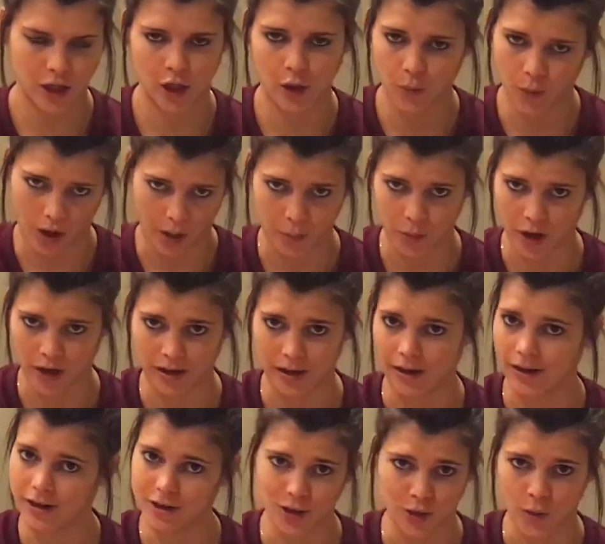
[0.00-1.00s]
You are
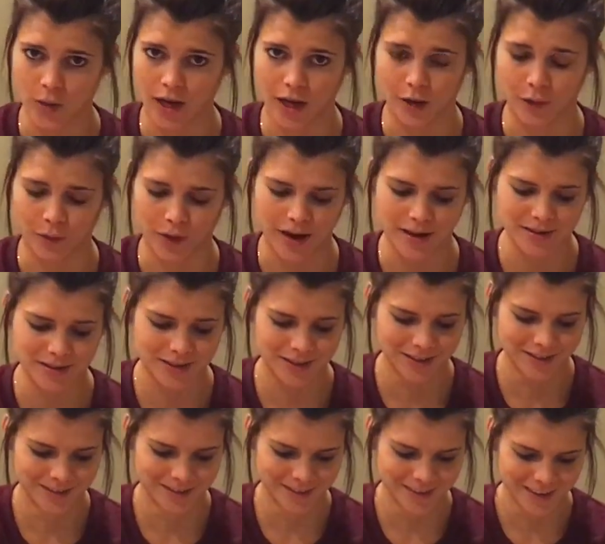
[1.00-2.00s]
pregnant, it's okay to rest.